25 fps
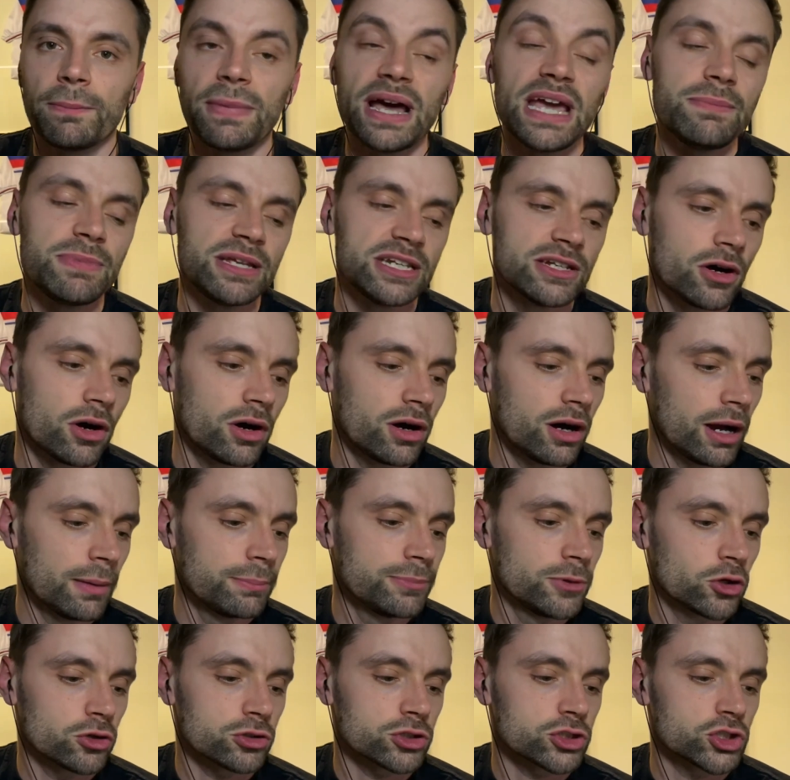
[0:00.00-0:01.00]
Maybe not, I'm
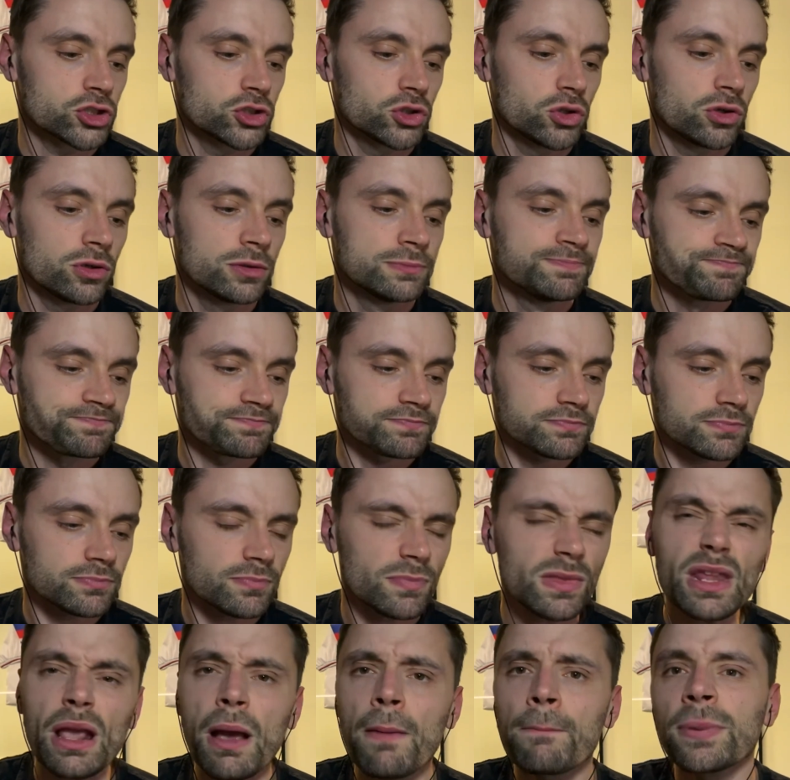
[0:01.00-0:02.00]
not sure.
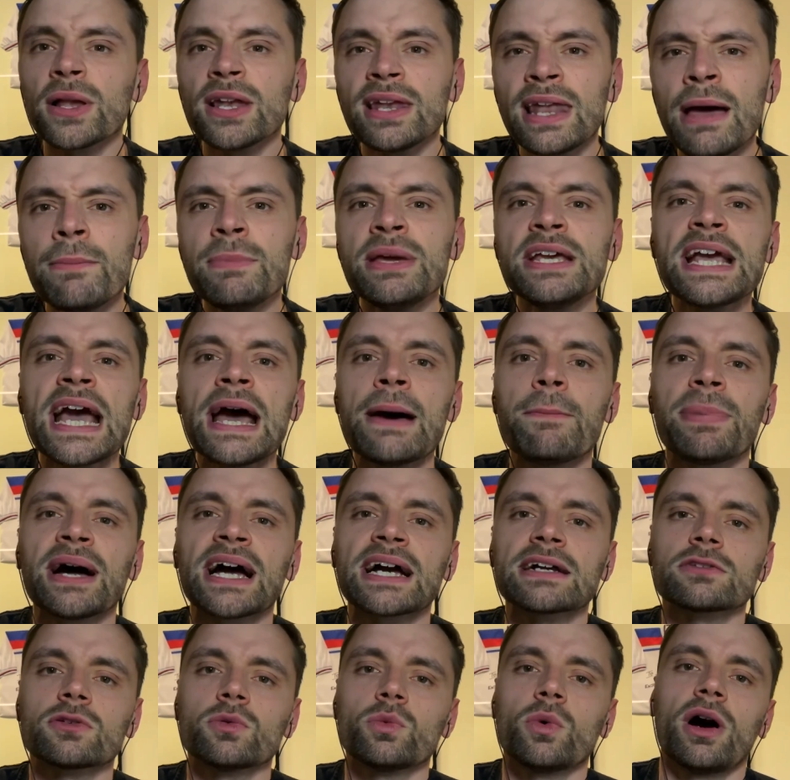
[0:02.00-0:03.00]
But let me get
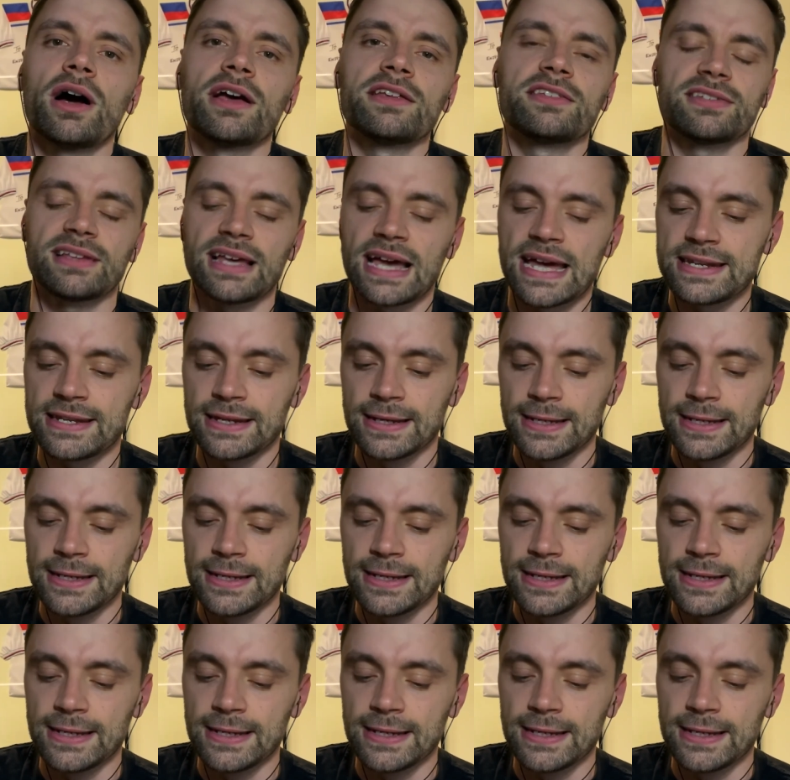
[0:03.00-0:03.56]
back to what I said.